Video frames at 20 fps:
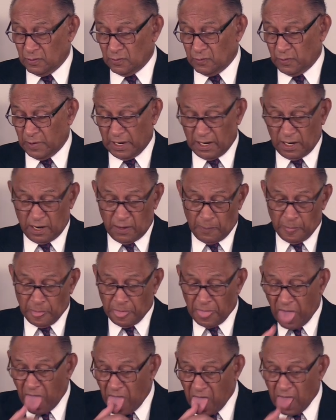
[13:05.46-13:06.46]
Well,
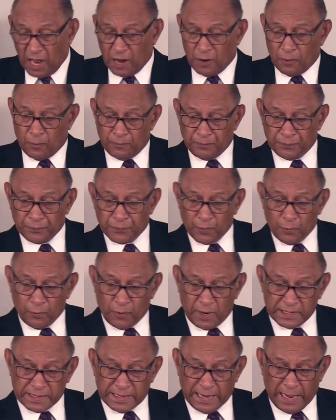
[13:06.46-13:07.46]

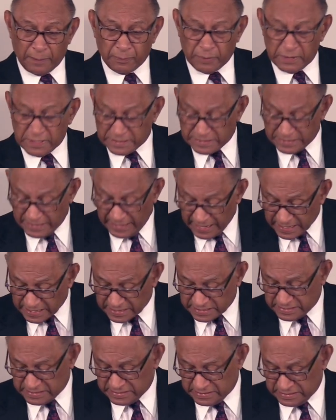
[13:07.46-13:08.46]
what happened
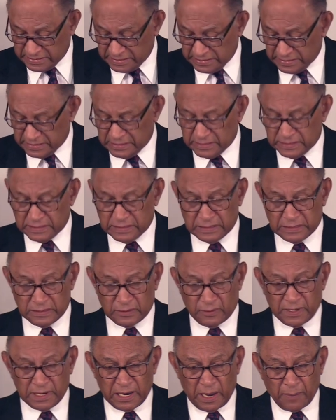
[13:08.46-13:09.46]
next?
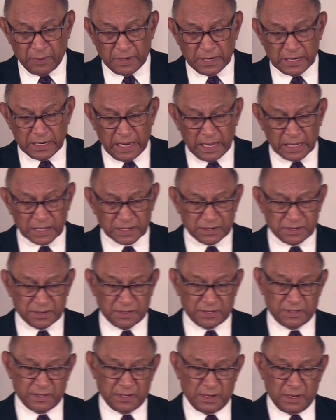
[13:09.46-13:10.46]
What happened
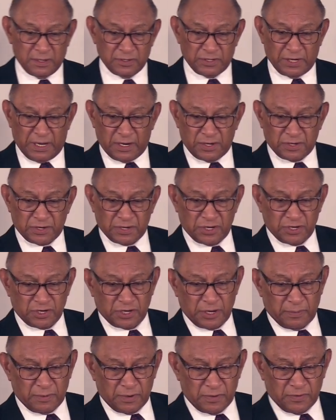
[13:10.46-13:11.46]
next? Genesis
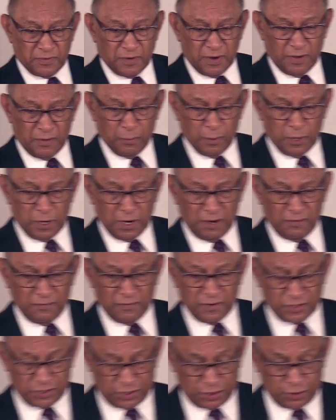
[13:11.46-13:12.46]
chapter 3, we read
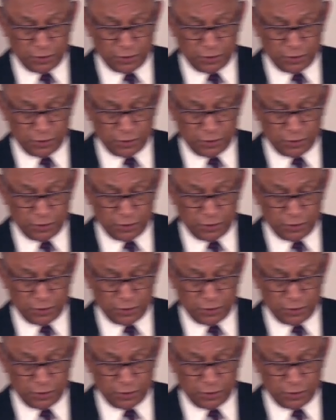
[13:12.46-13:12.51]
verse